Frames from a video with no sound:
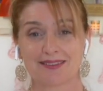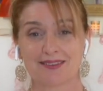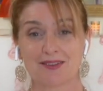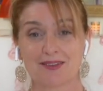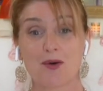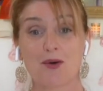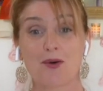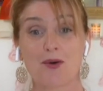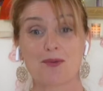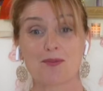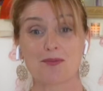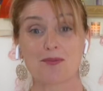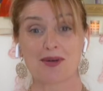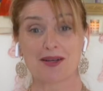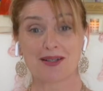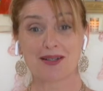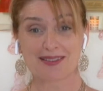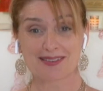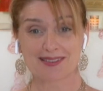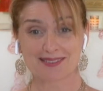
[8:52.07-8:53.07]
Om,
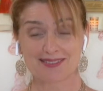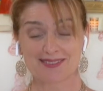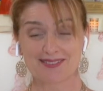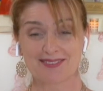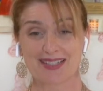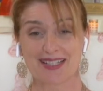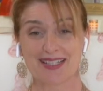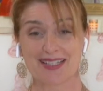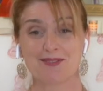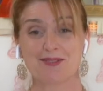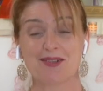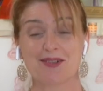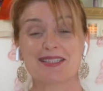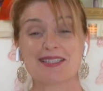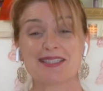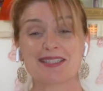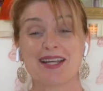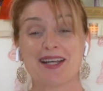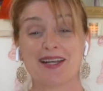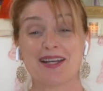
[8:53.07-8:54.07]
right?
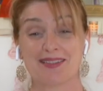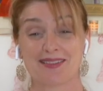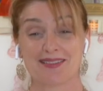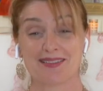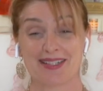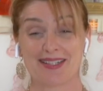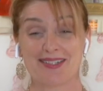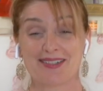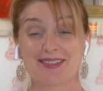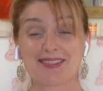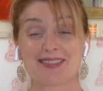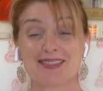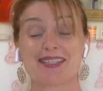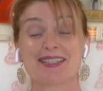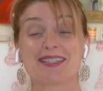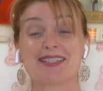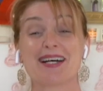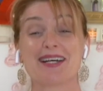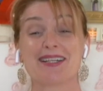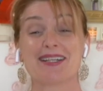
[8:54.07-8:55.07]
There's the
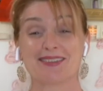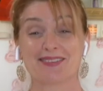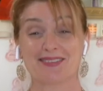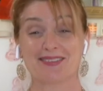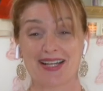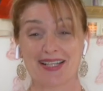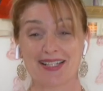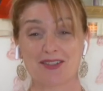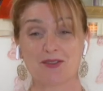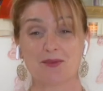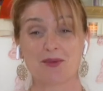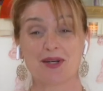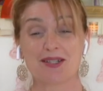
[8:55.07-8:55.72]
title, right?